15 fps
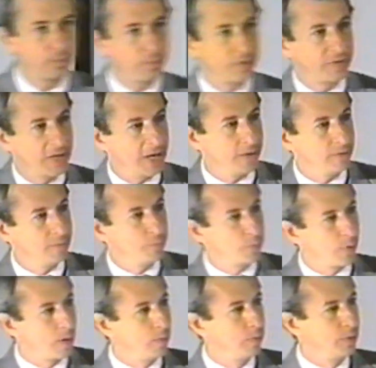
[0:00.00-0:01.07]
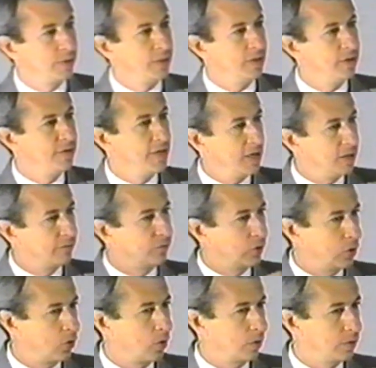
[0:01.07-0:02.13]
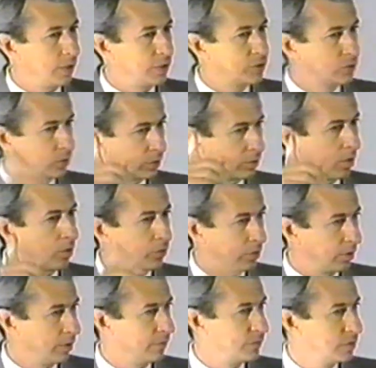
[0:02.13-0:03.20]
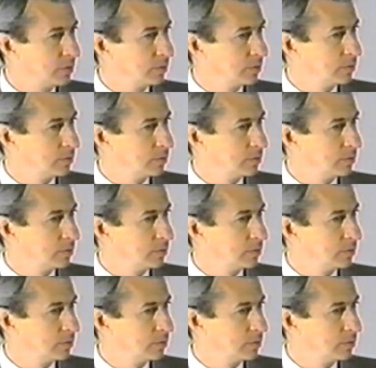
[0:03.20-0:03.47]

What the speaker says: But that probably negatively correlates with growth curves.